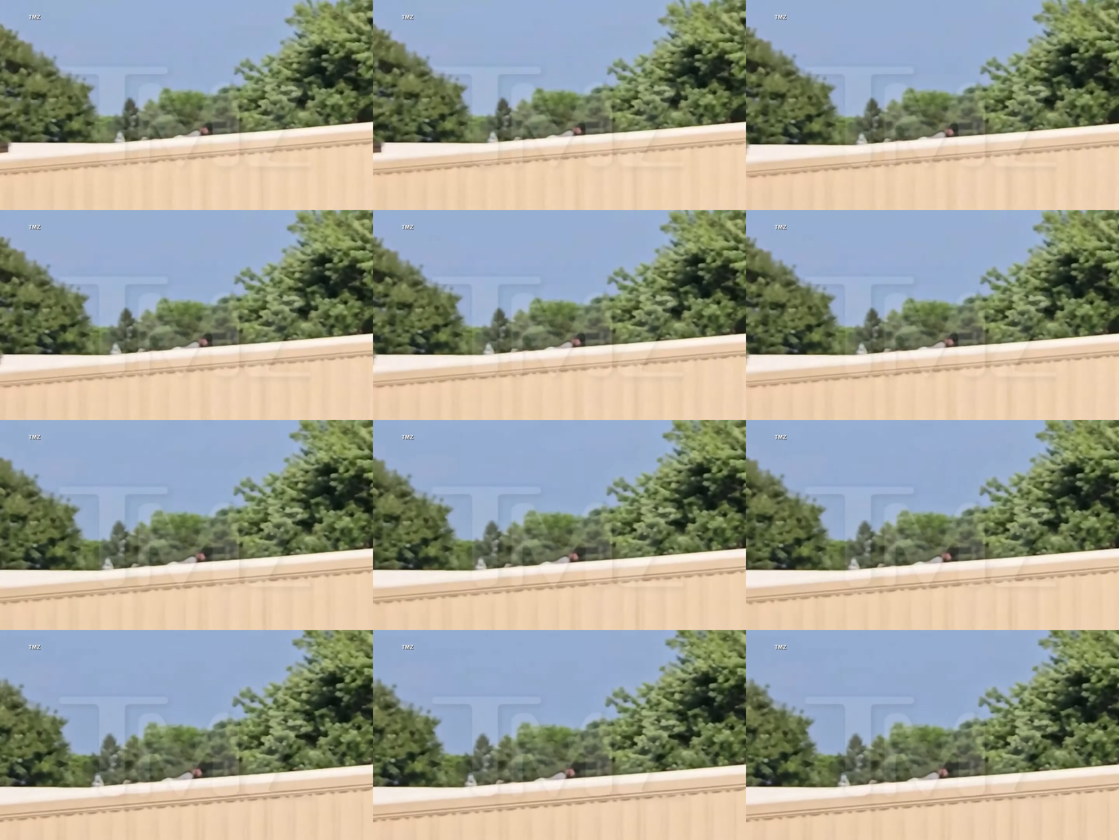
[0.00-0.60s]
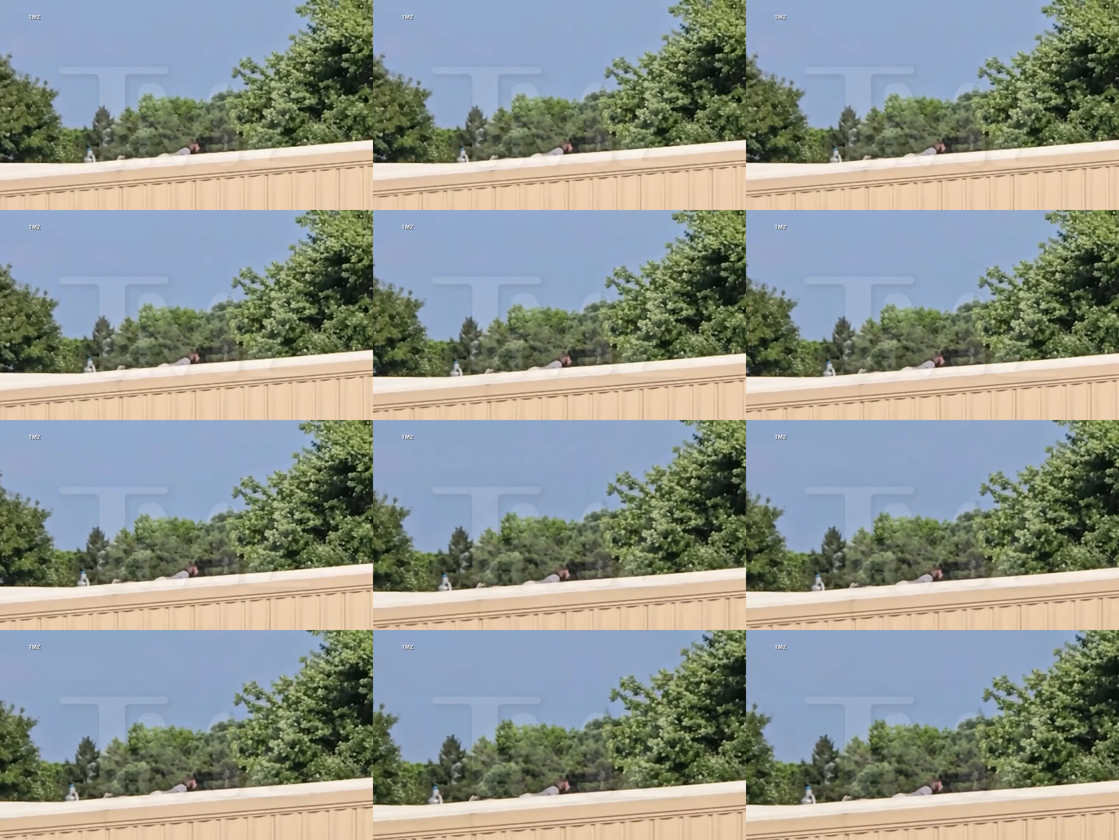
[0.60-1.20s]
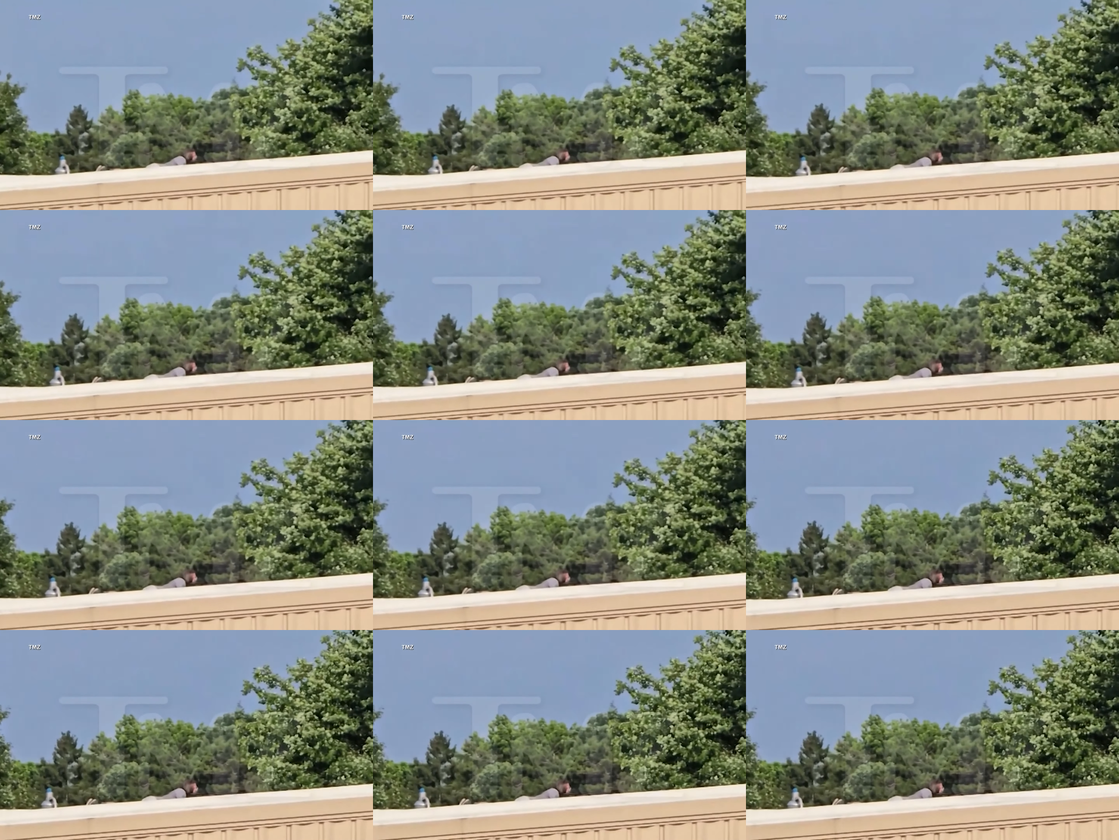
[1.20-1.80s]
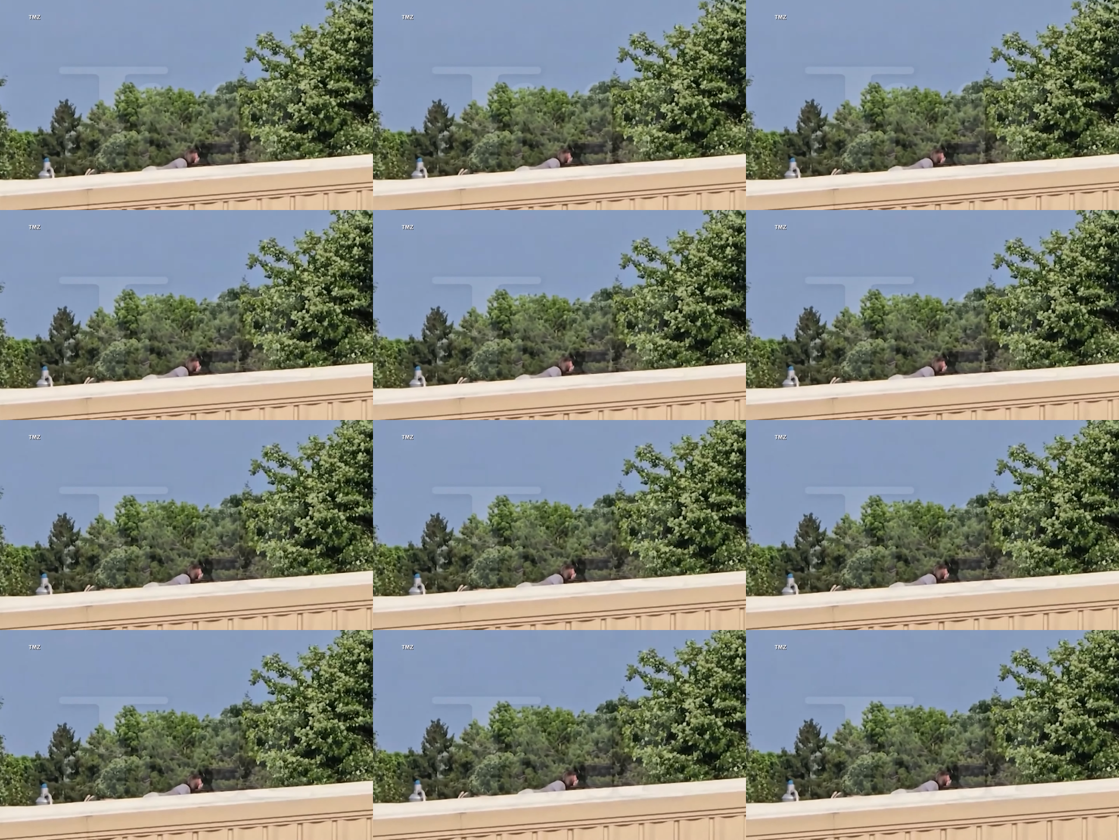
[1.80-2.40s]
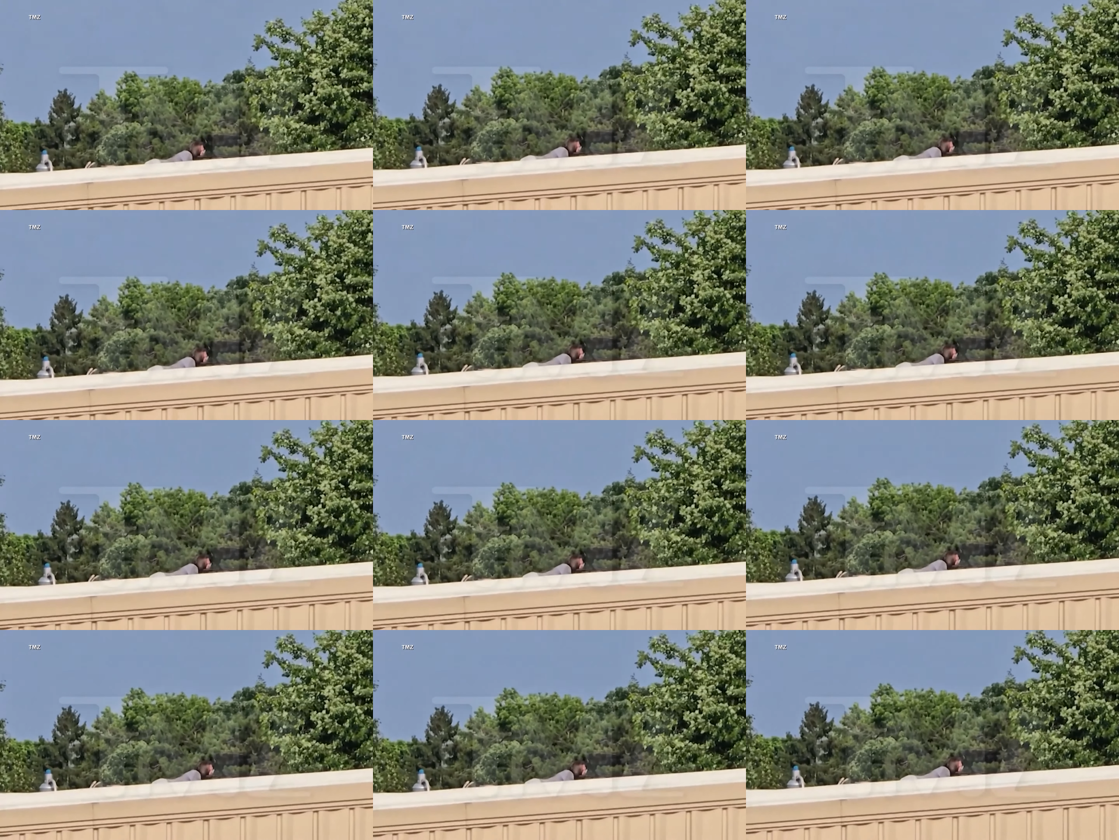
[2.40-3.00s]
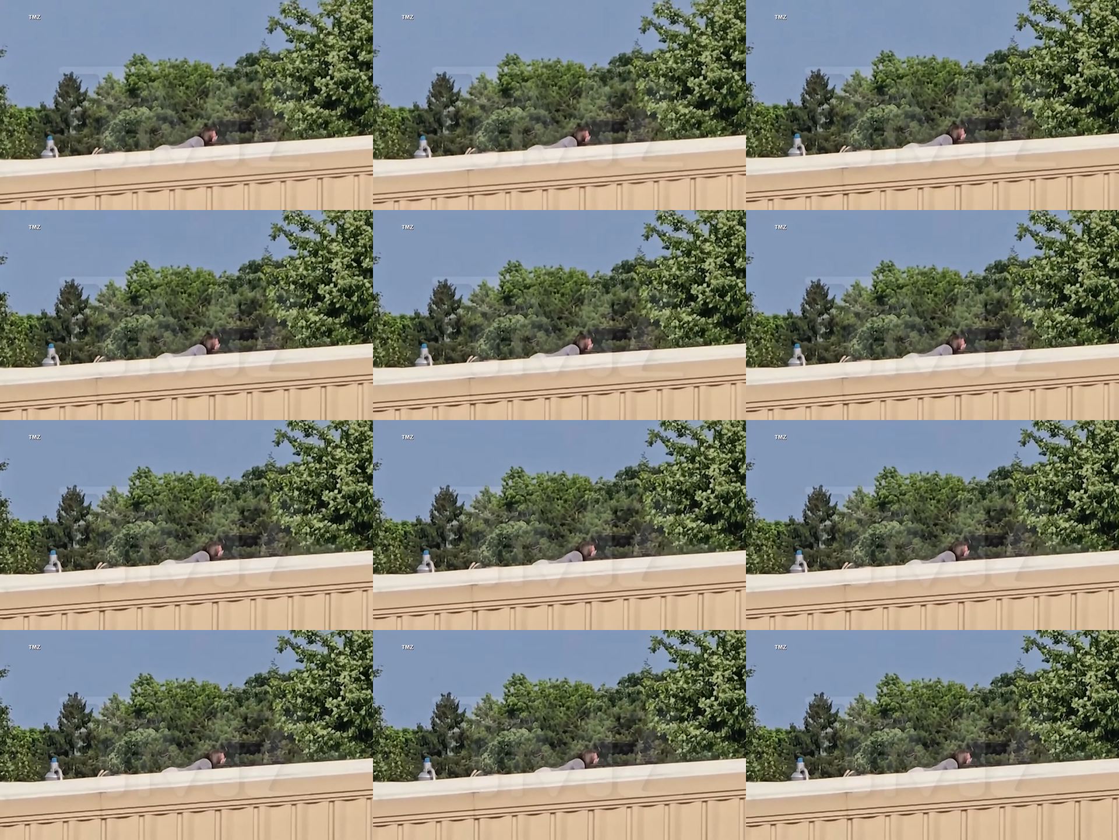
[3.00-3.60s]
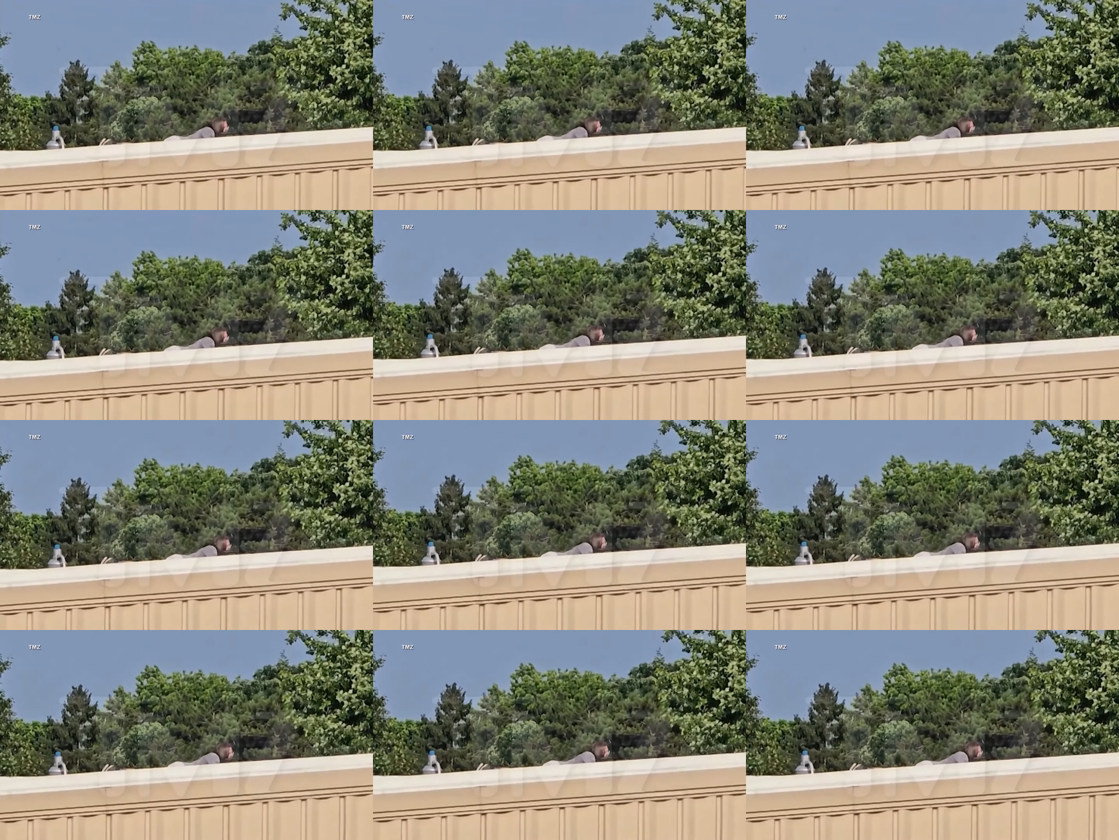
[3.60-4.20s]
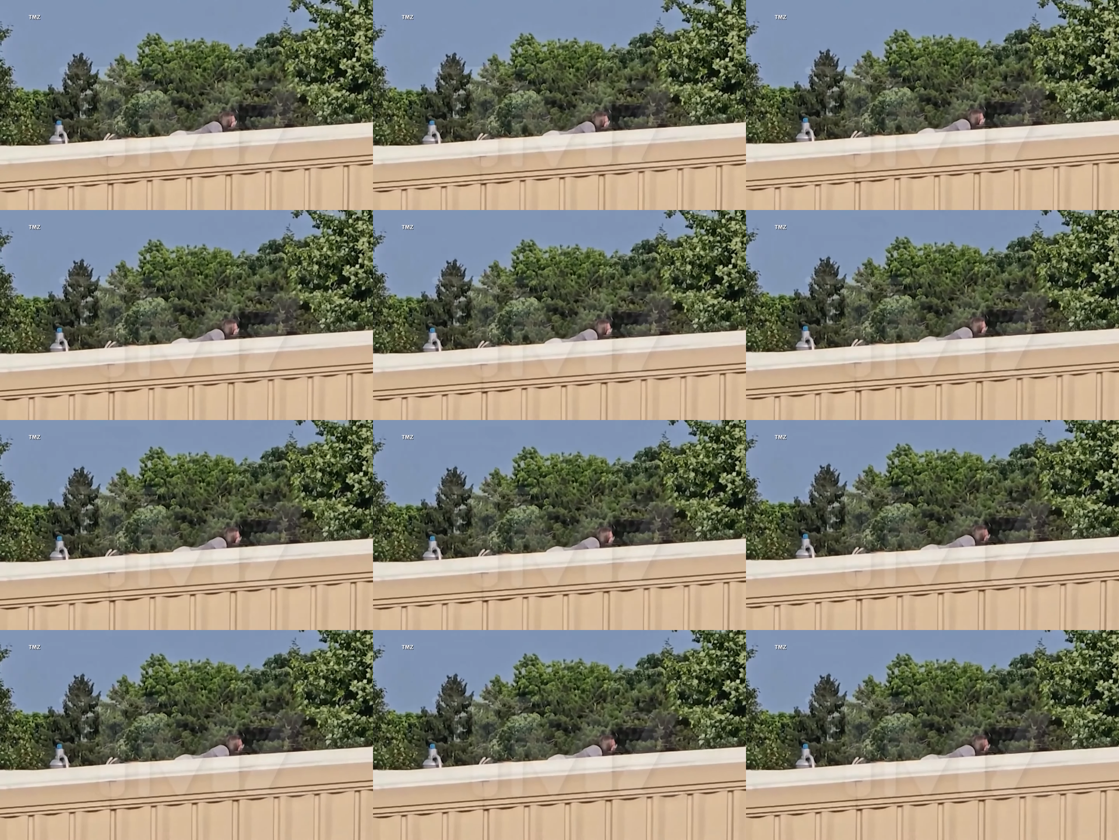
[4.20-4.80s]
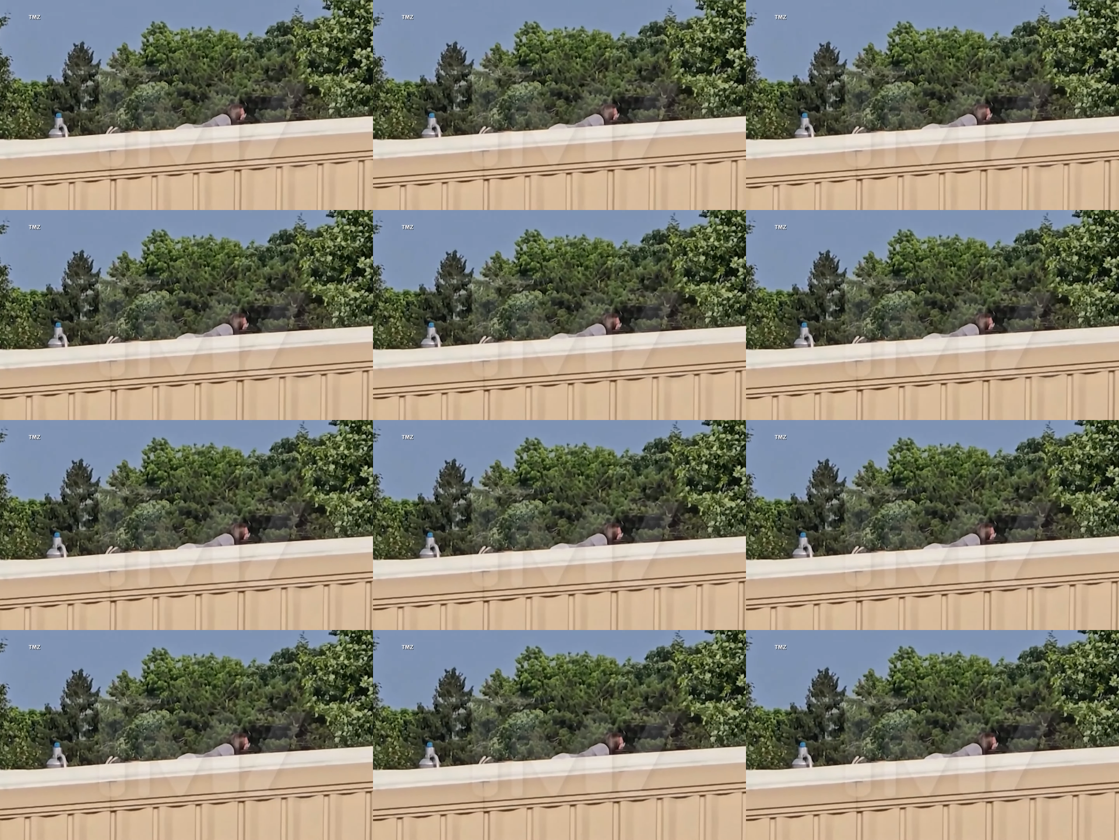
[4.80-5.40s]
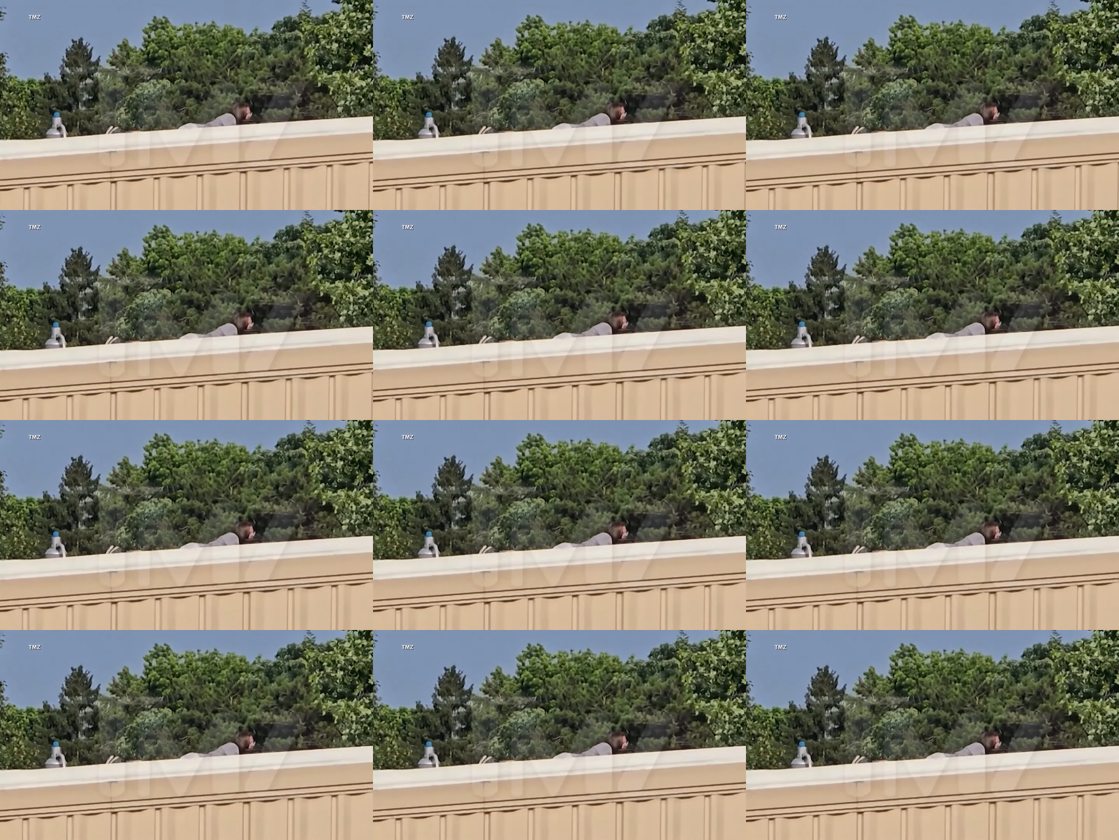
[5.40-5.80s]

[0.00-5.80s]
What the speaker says: (no speaker visible)